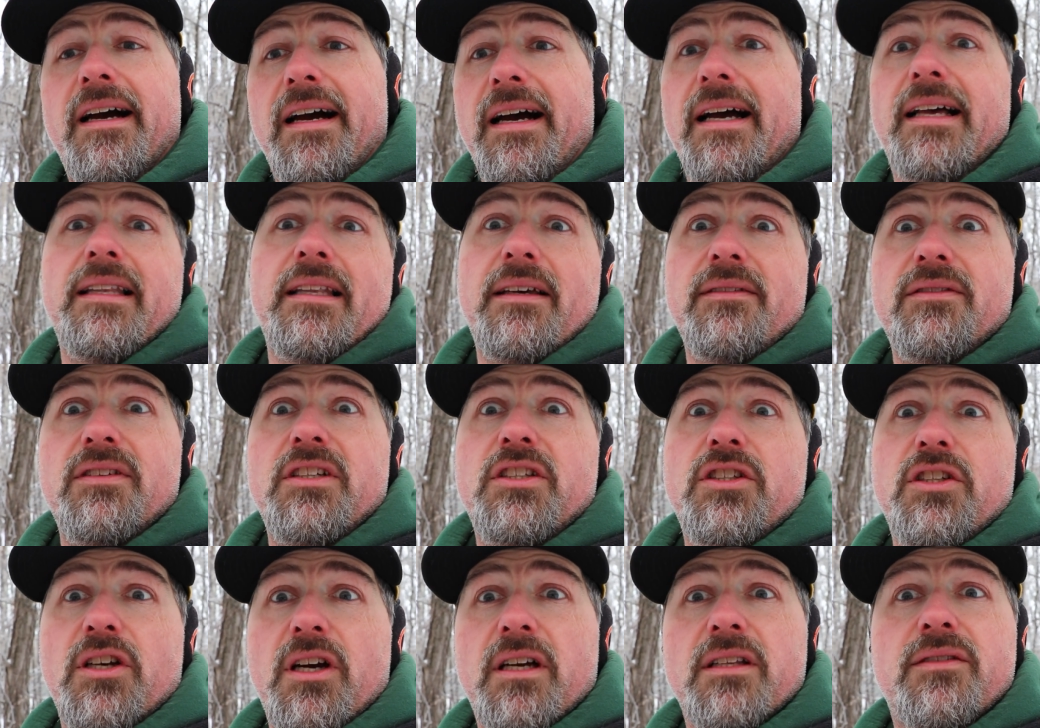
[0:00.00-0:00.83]
I love
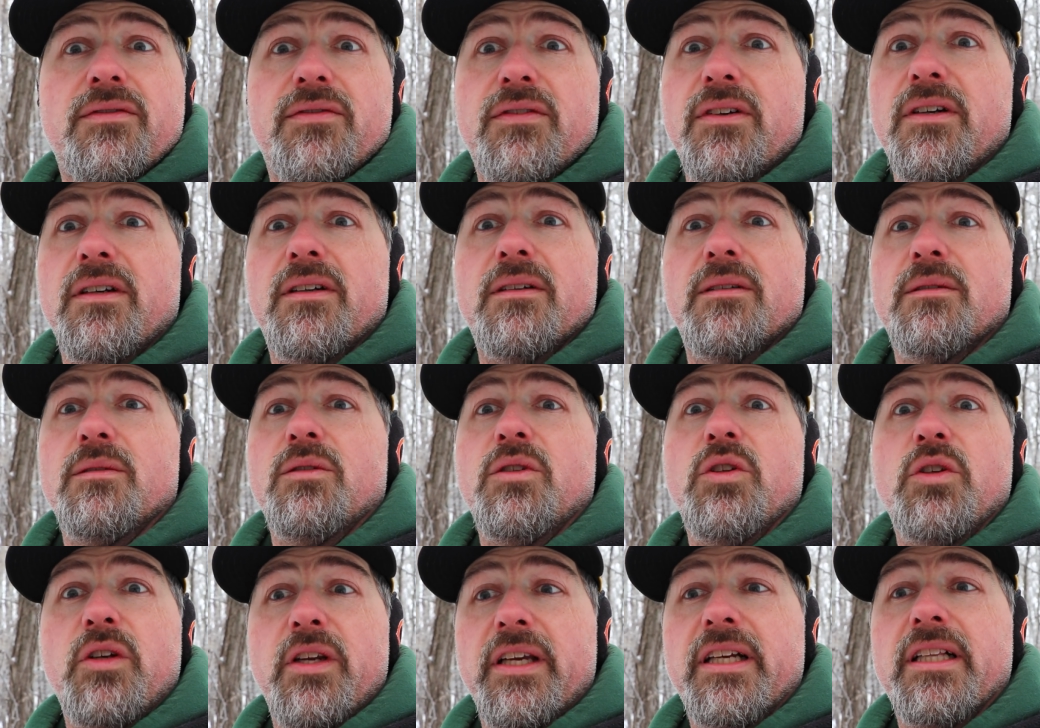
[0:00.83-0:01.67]
these shots for
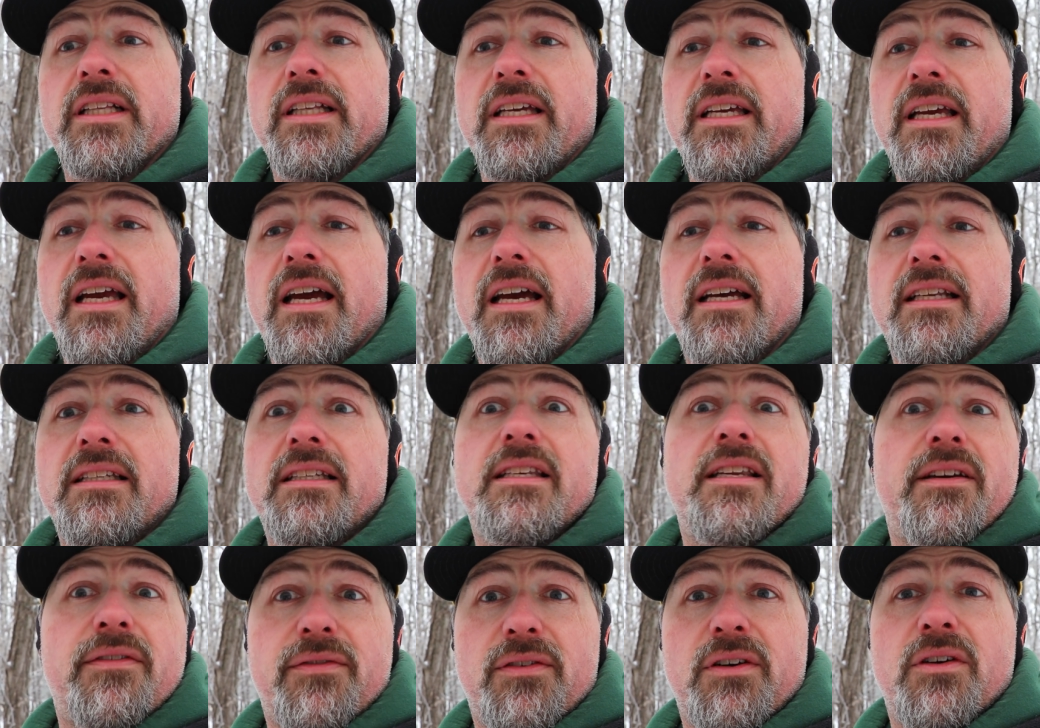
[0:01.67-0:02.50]
uniquely
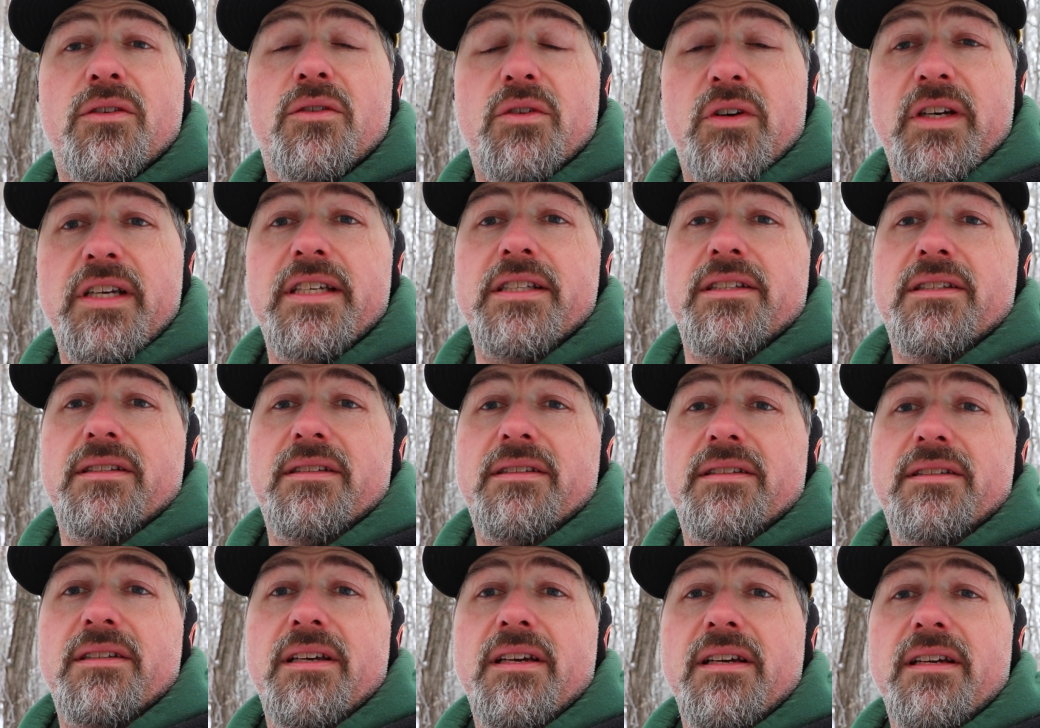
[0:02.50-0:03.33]
different
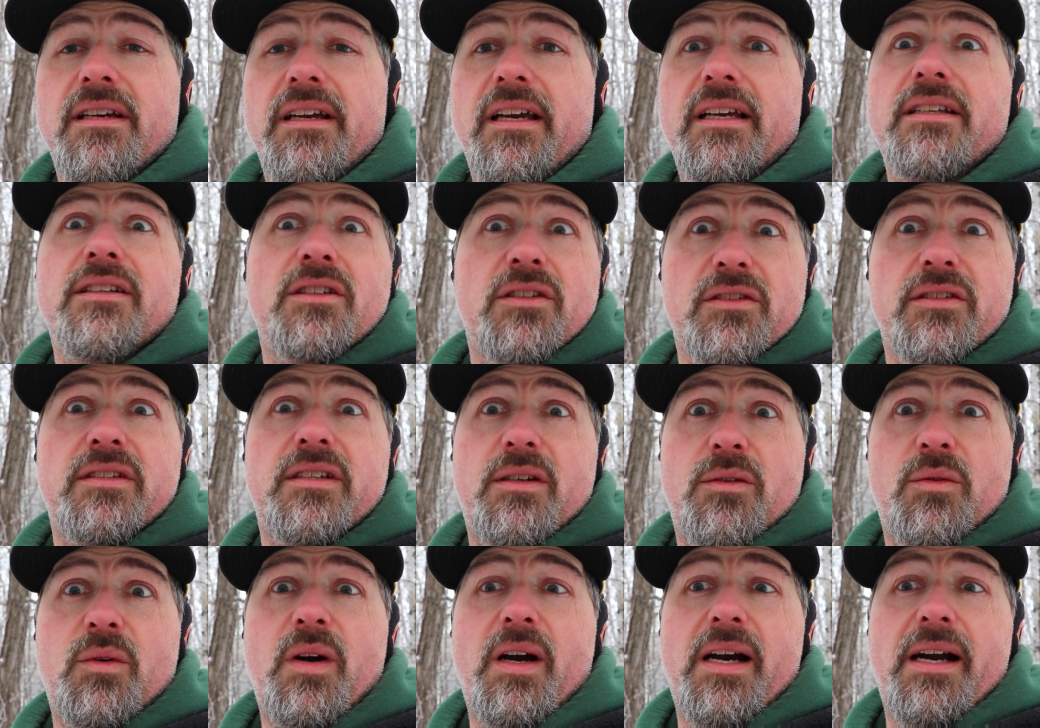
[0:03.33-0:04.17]
reasons, and you'll
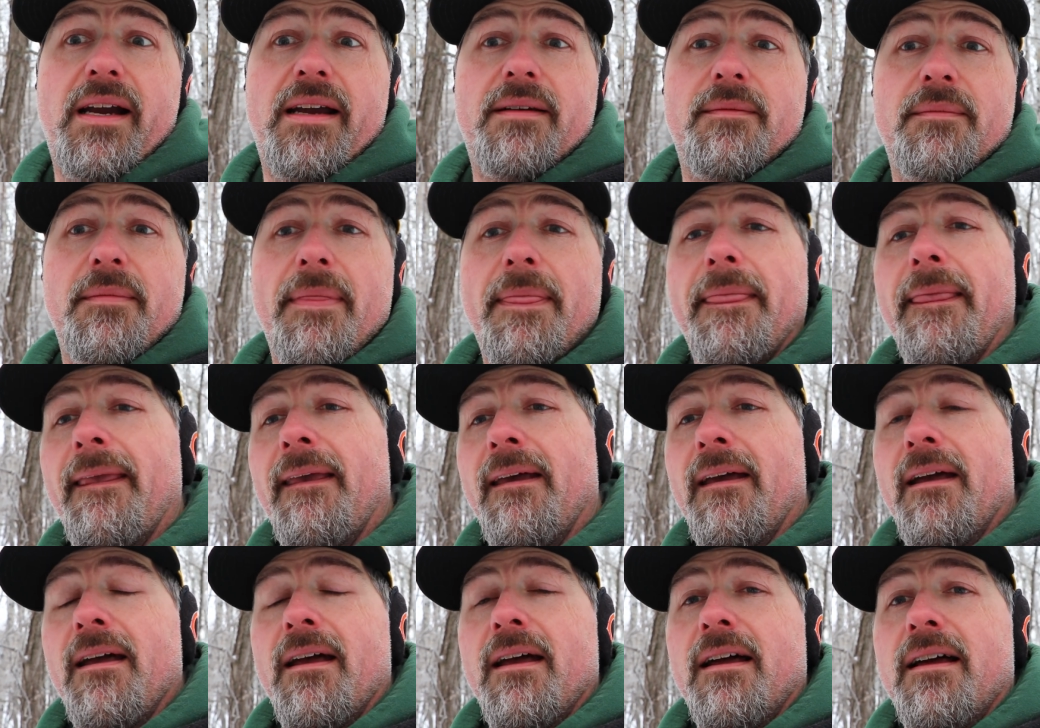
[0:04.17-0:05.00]
see why.
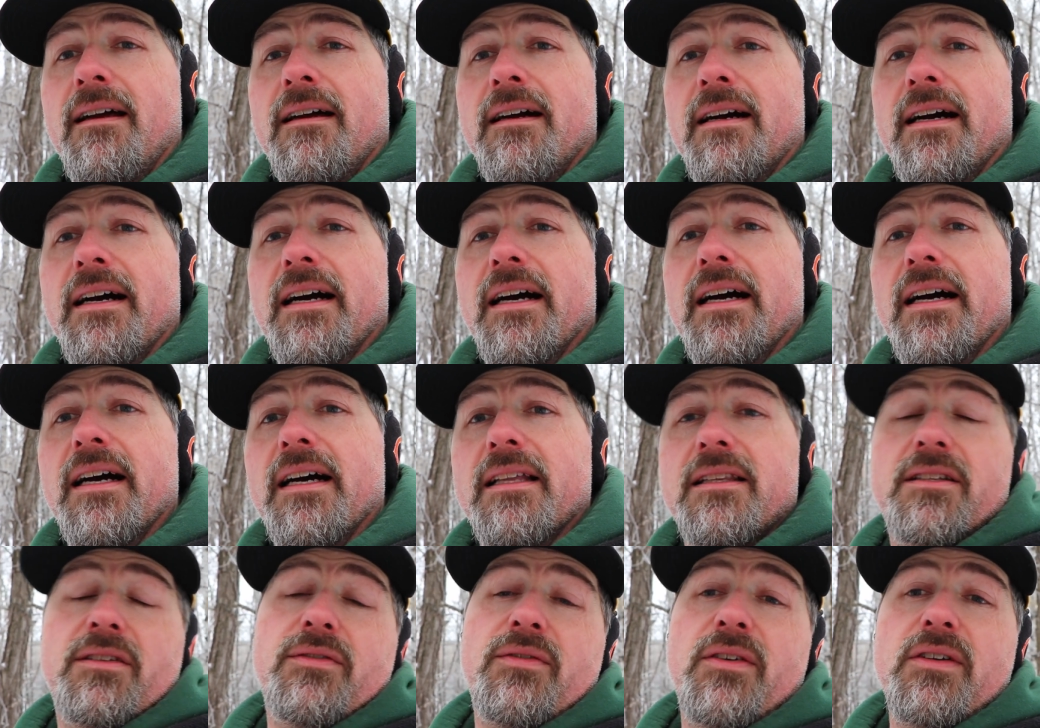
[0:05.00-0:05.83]

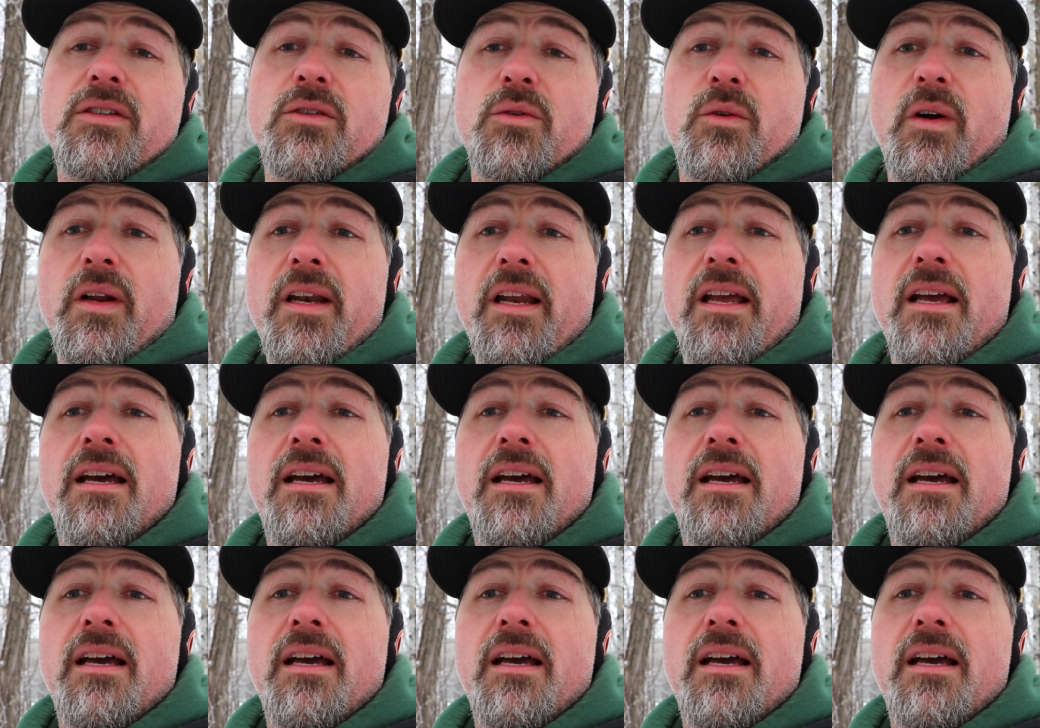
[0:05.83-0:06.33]
Uh, this first one